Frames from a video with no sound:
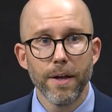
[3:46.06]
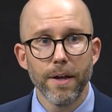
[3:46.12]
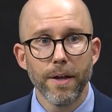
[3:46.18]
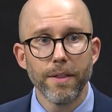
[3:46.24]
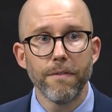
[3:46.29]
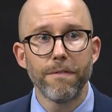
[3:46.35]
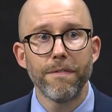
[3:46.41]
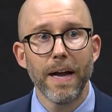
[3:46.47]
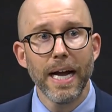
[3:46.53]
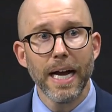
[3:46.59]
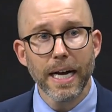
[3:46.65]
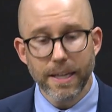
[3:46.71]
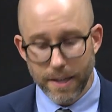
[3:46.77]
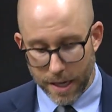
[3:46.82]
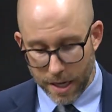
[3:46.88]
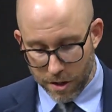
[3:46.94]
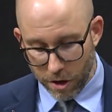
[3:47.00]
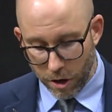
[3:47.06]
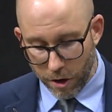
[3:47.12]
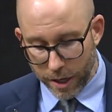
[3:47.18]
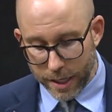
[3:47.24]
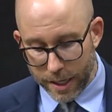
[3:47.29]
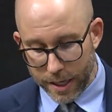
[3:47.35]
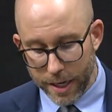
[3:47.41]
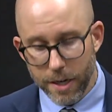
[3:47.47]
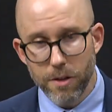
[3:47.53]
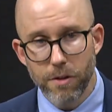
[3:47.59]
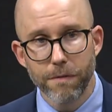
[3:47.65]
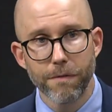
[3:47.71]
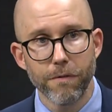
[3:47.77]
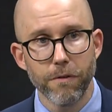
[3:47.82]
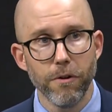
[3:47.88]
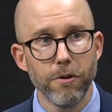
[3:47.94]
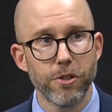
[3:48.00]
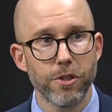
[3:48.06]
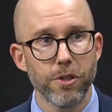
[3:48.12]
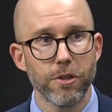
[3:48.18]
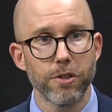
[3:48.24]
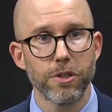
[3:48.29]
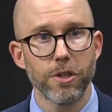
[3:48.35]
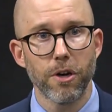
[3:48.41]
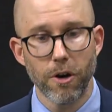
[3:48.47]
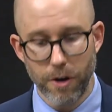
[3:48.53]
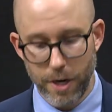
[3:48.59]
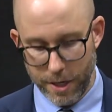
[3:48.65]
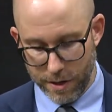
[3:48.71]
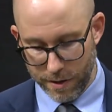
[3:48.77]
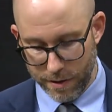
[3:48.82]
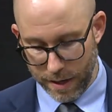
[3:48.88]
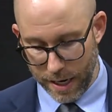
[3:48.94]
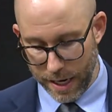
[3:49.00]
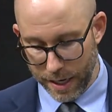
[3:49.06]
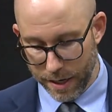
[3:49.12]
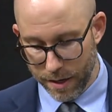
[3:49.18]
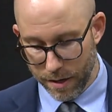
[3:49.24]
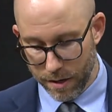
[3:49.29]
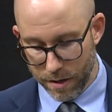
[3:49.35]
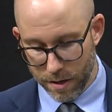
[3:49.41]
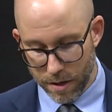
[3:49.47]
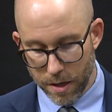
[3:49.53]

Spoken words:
The fact is, our kids' futures are at stake.